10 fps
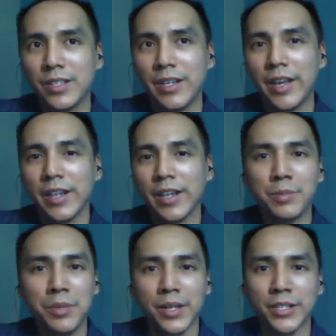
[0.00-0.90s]
X
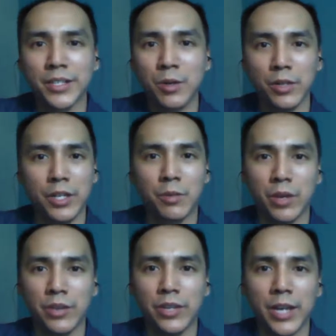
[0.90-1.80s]
Plus Holy
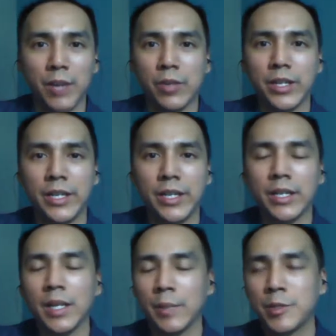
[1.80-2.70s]
Grail that I want to
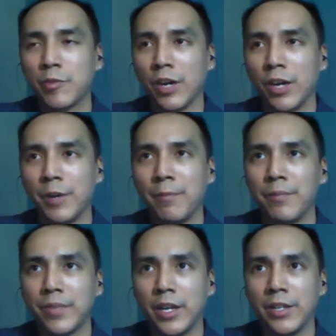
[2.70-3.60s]
get comes from
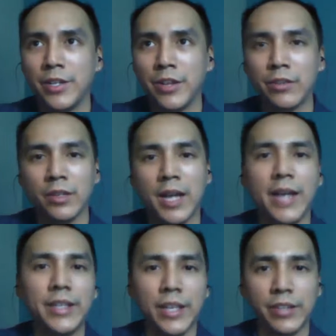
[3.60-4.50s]
another
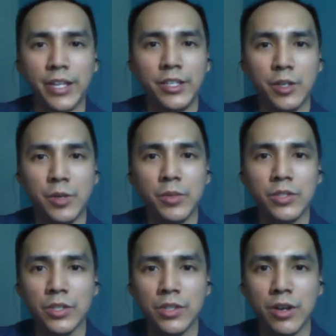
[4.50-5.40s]
line that they do,
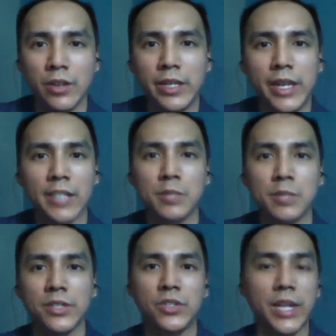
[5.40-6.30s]
which is called the X
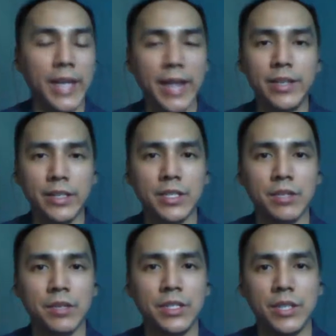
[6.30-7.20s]
Plus Gigantic
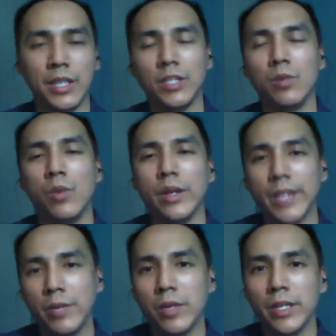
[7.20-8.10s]
series. And the one
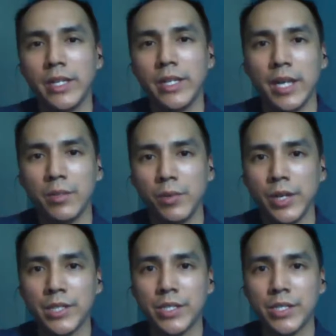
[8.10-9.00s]
I want to get
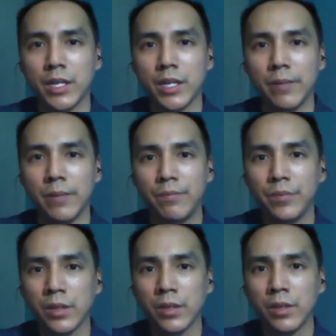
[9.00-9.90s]
was the
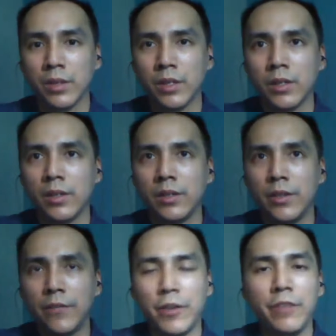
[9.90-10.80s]

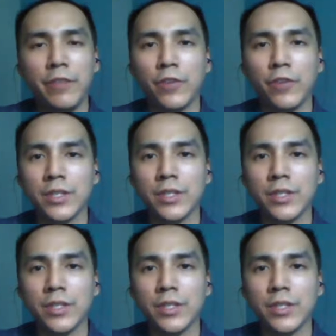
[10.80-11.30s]
very first